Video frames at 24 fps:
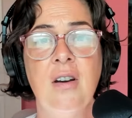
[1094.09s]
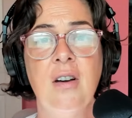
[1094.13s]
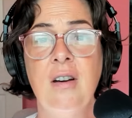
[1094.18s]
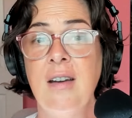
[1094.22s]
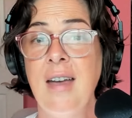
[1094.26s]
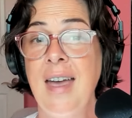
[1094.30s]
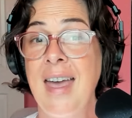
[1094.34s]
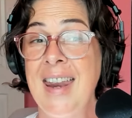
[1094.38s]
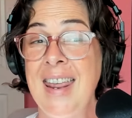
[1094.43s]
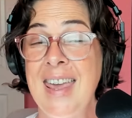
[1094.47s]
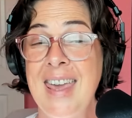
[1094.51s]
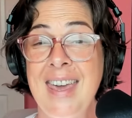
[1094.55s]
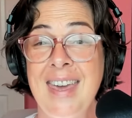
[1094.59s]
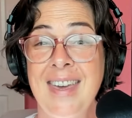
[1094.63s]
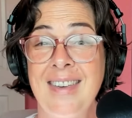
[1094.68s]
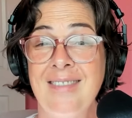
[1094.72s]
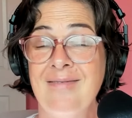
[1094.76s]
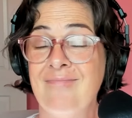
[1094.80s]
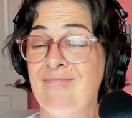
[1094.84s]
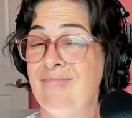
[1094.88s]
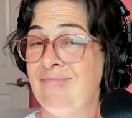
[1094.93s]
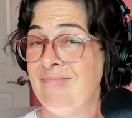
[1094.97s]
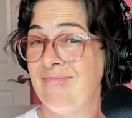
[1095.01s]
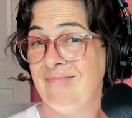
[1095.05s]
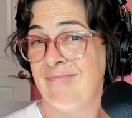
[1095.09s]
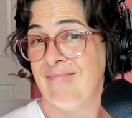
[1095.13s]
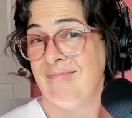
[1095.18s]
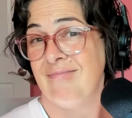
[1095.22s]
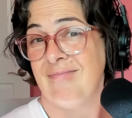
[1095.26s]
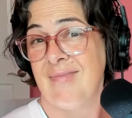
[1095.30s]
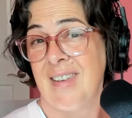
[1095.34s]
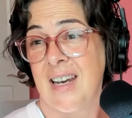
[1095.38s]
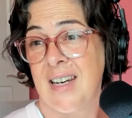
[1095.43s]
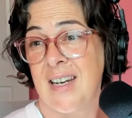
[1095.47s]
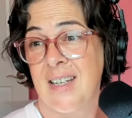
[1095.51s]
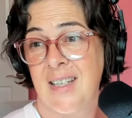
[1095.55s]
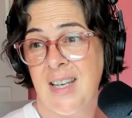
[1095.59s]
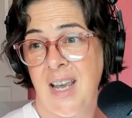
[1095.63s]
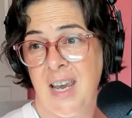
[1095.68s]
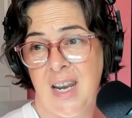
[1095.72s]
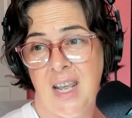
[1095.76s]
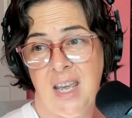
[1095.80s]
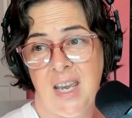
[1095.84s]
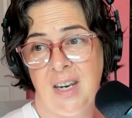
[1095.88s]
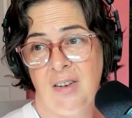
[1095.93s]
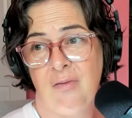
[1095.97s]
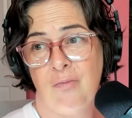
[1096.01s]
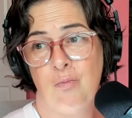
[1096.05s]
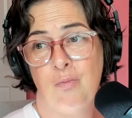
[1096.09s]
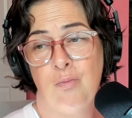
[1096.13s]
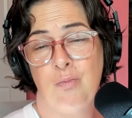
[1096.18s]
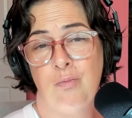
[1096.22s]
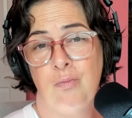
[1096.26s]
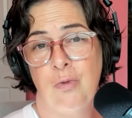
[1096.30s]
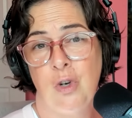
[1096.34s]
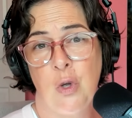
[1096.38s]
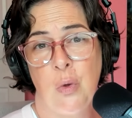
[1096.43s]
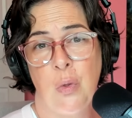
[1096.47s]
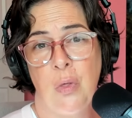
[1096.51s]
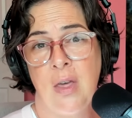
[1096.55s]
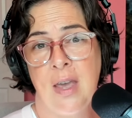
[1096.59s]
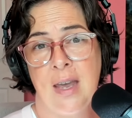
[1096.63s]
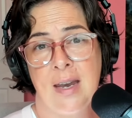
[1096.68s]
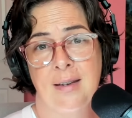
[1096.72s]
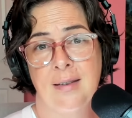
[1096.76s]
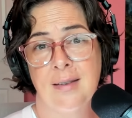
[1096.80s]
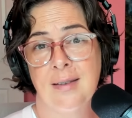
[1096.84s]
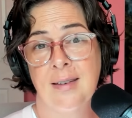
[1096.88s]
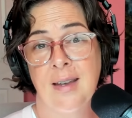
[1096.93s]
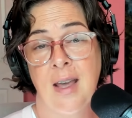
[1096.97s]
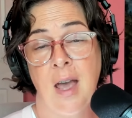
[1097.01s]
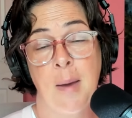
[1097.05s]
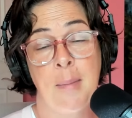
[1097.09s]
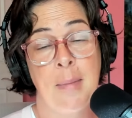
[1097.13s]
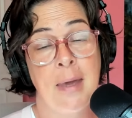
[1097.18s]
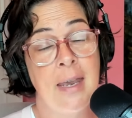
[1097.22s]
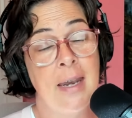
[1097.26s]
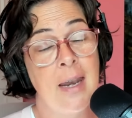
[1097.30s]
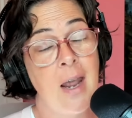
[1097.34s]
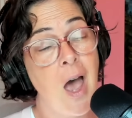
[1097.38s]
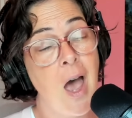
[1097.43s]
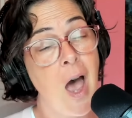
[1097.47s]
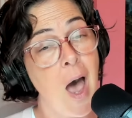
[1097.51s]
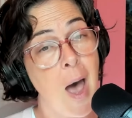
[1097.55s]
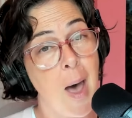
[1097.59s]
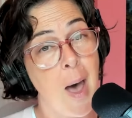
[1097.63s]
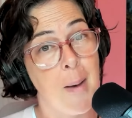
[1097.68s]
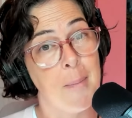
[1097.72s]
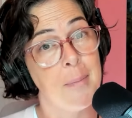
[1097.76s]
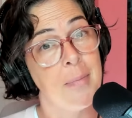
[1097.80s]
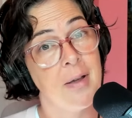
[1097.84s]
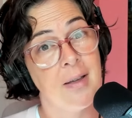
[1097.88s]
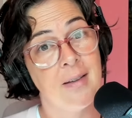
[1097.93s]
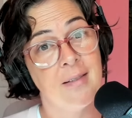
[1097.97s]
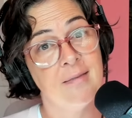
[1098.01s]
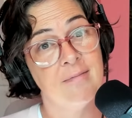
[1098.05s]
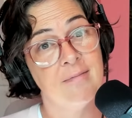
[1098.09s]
there any exciting new things coming up?